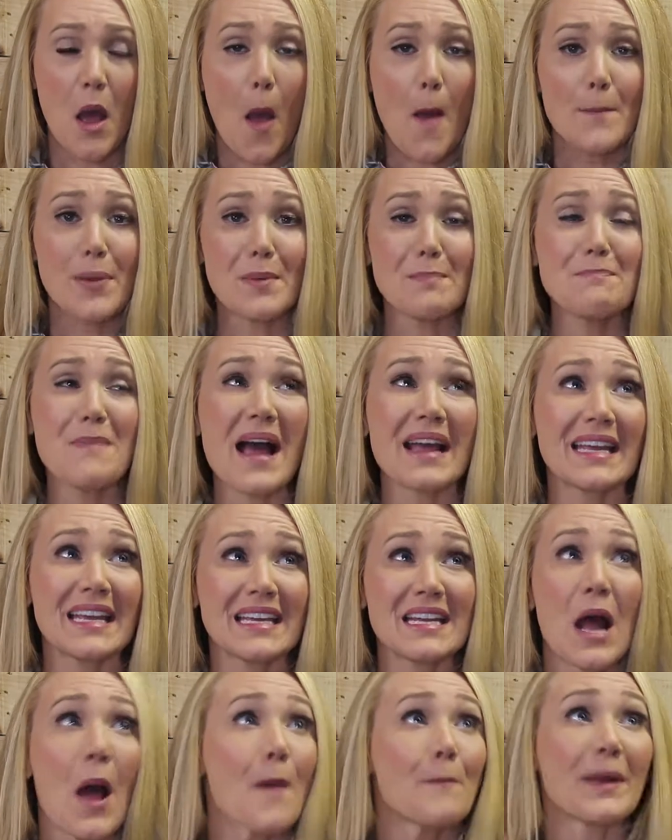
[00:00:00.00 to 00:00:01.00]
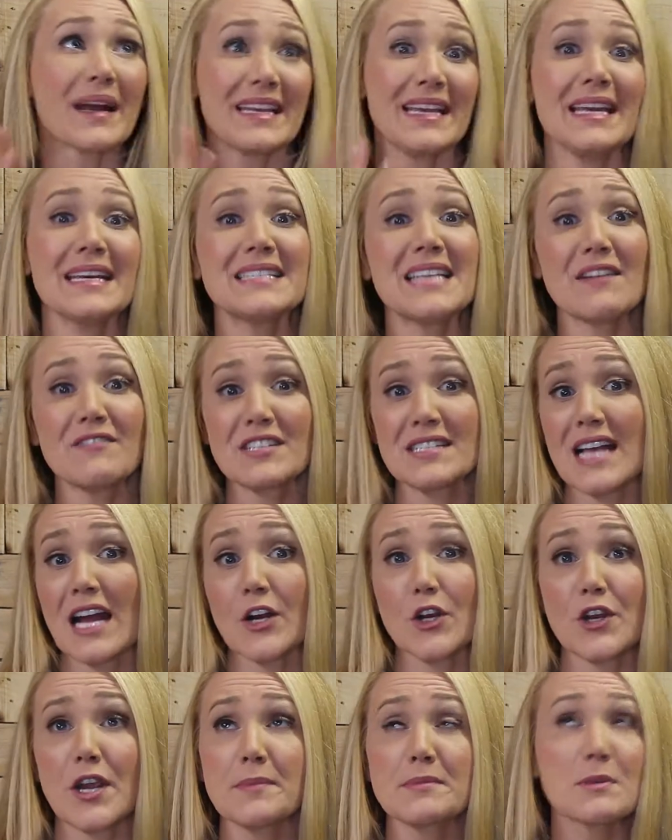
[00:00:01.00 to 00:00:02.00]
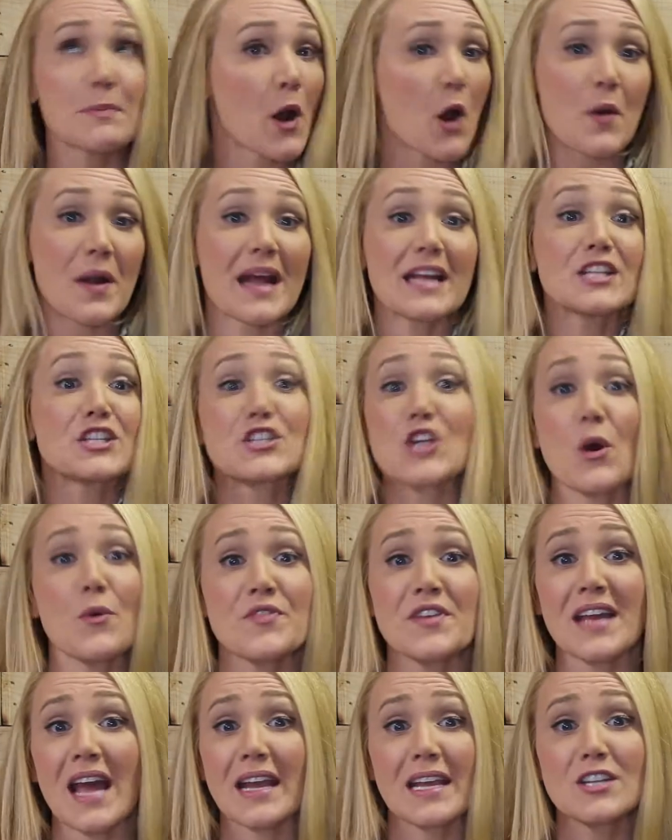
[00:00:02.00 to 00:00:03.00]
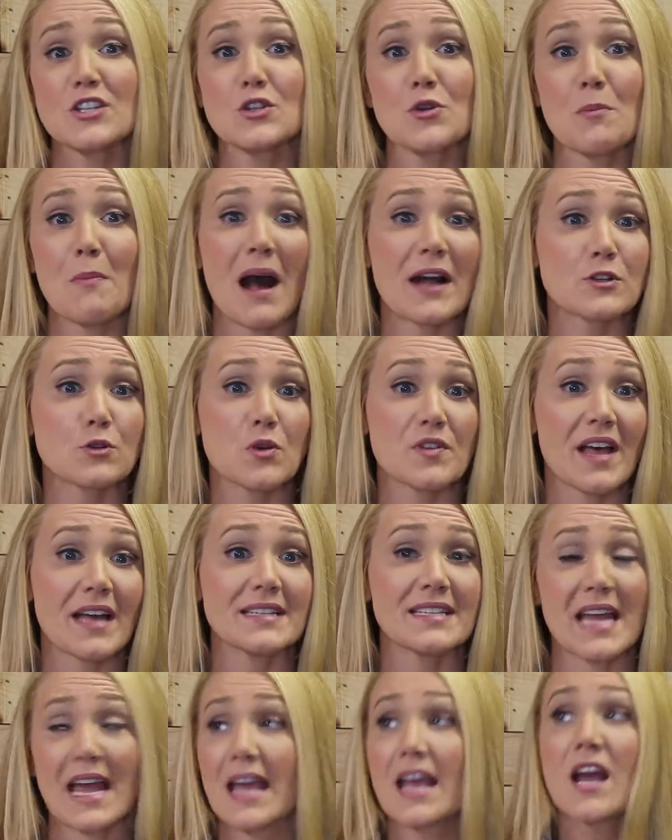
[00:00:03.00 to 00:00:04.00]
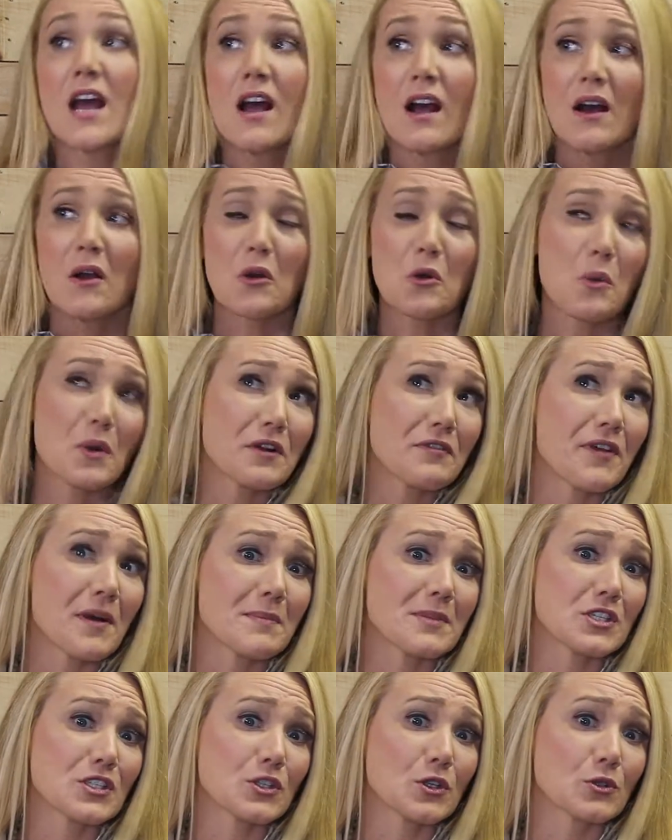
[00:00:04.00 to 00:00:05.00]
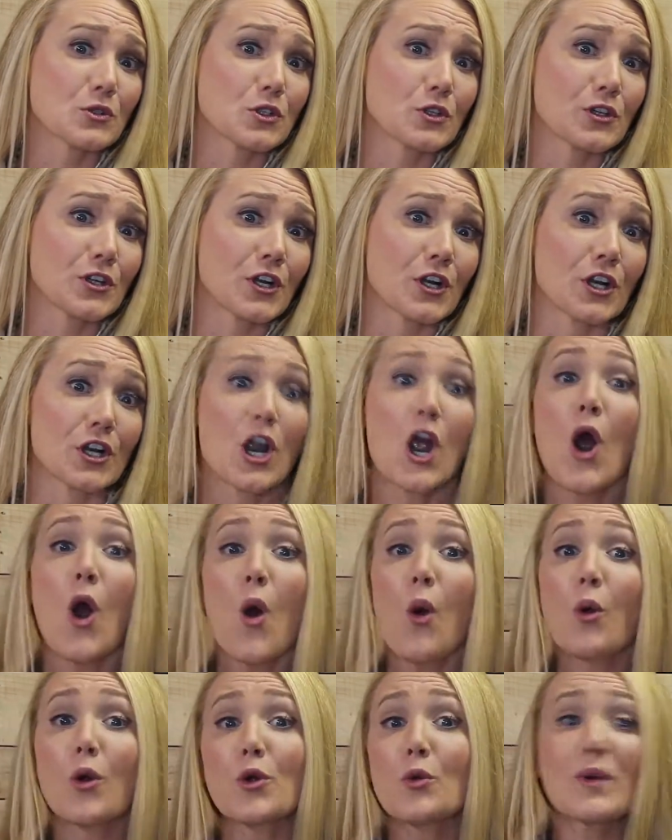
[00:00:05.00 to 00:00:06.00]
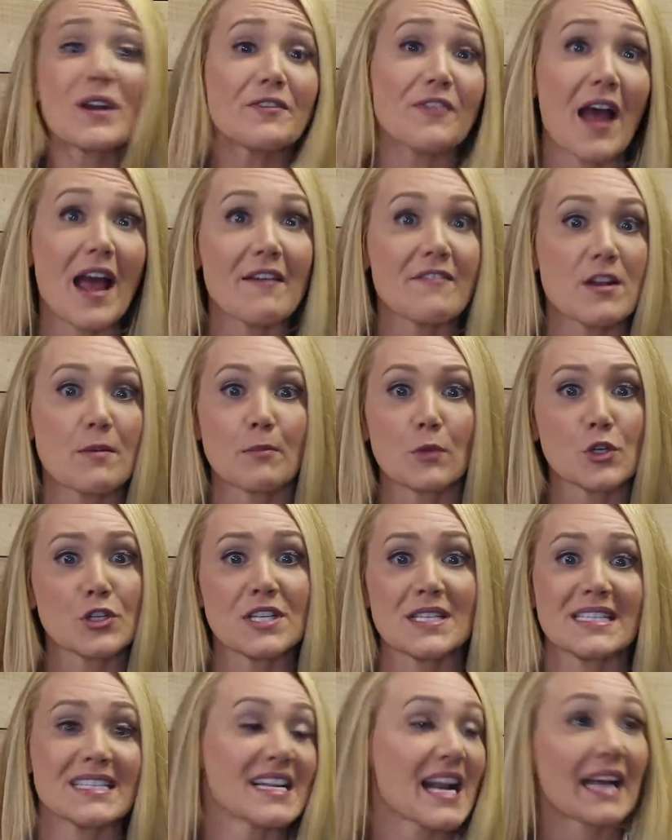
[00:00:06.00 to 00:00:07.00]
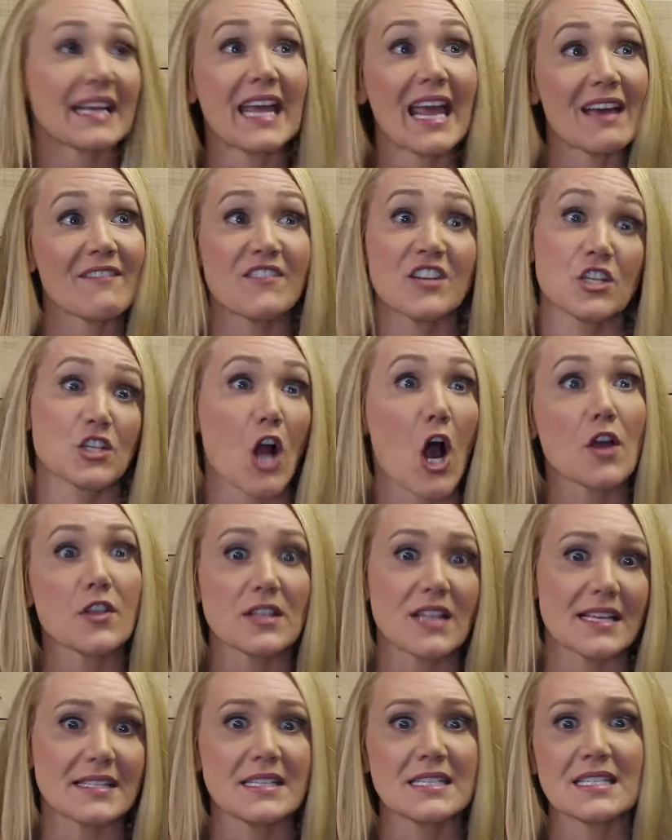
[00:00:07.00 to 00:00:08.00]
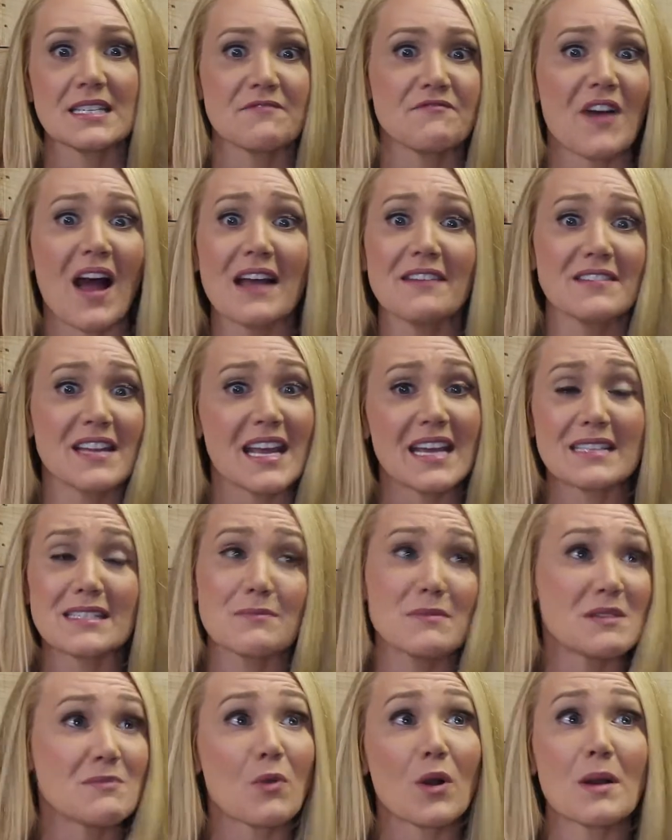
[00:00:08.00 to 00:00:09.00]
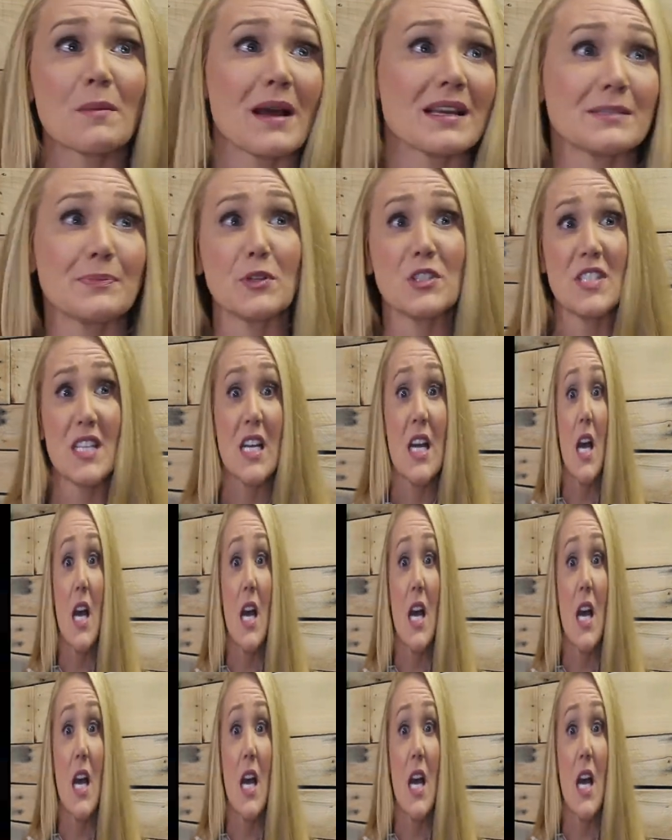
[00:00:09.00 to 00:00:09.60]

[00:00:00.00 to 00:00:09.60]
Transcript: but Megan, my kids have a soccer game tomorrow and I don't think I can do a module that day. Or what if I'm a slow learner? Or what if I have an emergency and I can't finish all the lessons in five days? I mean, what am I supposed to?